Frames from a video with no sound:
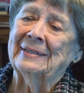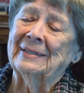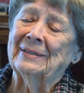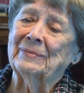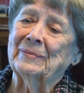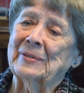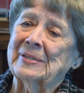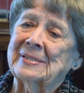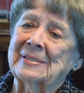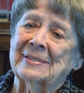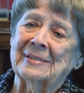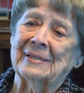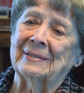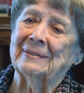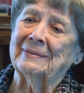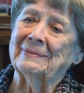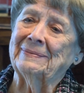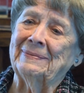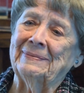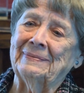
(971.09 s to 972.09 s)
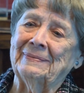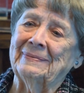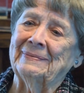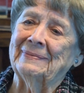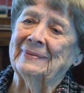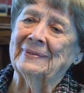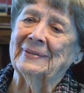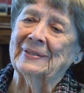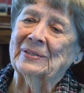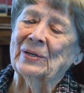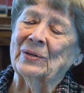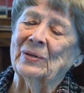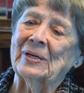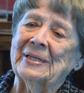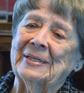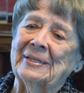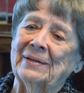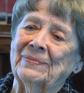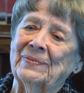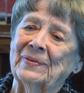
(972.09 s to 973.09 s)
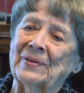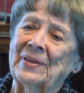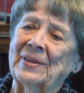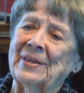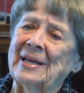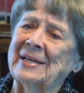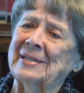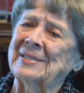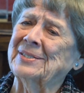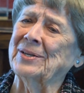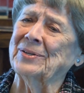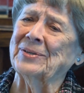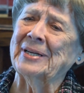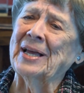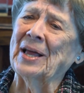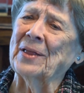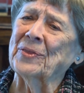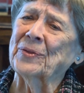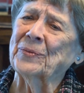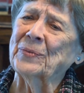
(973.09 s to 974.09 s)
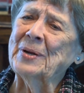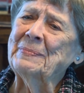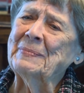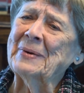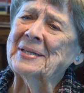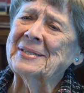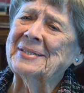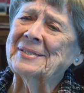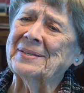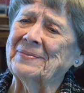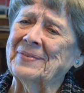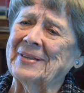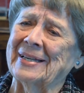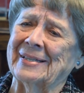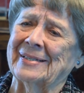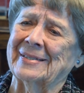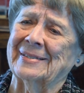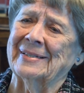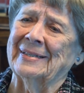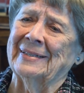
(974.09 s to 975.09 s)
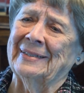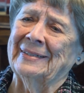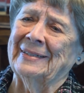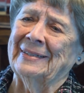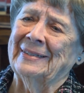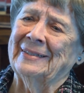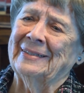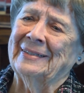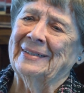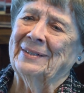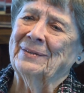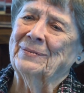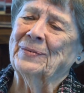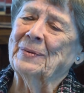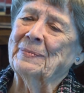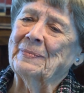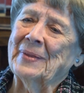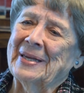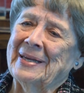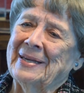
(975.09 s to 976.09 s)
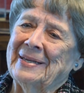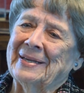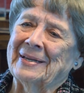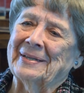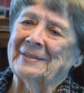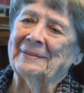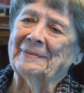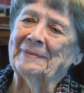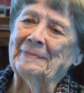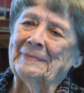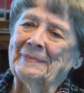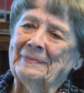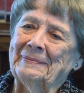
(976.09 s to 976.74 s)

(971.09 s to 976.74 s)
It was a uh, totally different thing. So to get three months of this from the uh,